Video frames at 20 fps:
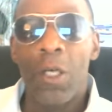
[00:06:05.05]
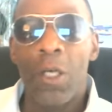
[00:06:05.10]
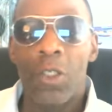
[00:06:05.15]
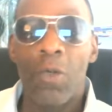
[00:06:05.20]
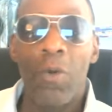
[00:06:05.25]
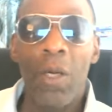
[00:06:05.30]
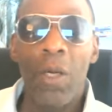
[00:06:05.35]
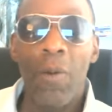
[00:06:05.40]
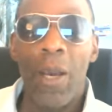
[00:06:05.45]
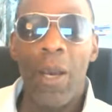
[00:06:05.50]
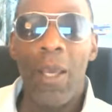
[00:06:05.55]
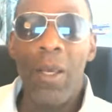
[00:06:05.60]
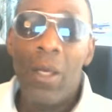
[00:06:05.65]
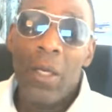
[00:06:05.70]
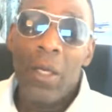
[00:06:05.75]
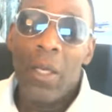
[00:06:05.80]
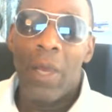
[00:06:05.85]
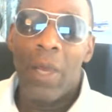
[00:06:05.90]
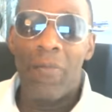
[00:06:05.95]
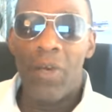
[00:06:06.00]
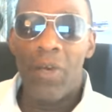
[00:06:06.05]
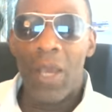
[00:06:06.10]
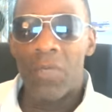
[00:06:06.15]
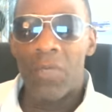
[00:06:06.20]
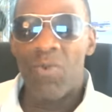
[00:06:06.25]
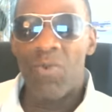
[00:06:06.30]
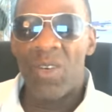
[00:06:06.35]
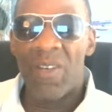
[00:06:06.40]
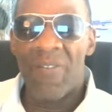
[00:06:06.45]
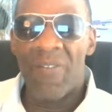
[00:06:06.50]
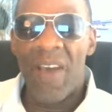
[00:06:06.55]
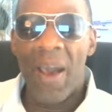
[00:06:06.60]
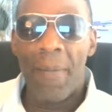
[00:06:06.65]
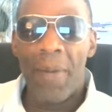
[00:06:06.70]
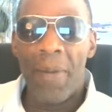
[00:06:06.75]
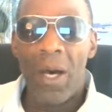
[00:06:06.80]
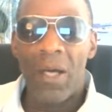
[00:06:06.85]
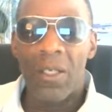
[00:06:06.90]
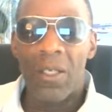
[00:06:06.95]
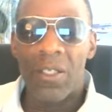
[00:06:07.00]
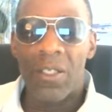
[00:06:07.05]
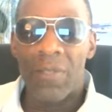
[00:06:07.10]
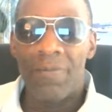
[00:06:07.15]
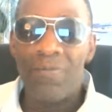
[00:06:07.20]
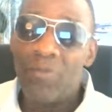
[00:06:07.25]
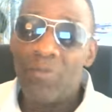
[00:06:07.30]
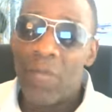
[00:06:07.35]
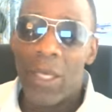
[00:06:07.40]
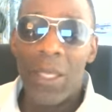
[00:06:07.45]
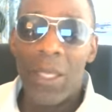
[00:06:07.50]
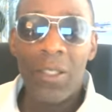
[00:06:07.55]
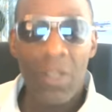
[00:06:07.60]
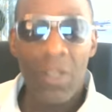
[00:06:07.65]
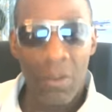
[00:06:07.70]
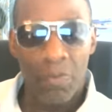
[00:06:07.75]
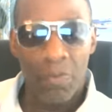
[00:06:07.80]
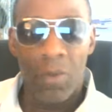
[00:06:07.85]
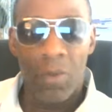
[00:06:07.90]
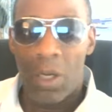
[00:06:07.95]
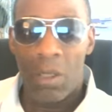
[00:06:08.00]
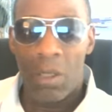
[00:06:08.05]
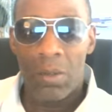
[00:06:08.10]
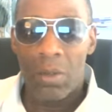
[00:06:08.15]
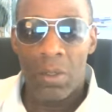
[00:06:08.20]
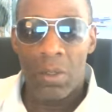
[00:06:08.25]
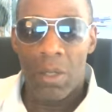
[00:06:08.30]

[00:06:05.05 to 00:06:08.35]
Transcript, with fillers: So anyway, if you guys want the five bucks, hey, that's a, a,